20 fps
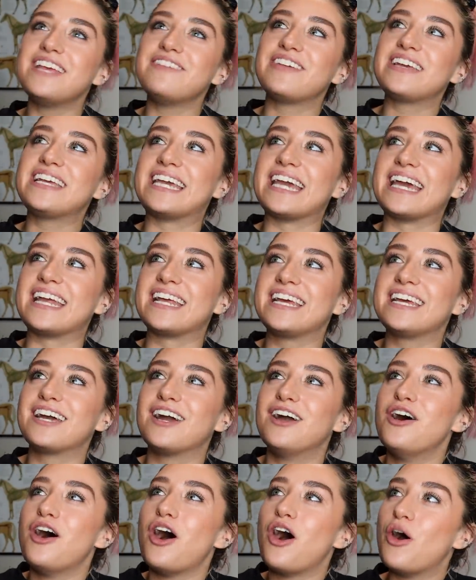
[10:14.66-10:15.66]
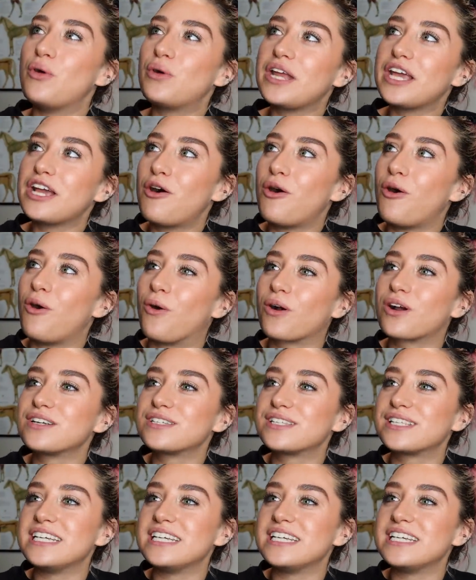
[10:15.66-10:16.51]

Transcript: even kidding owning a horse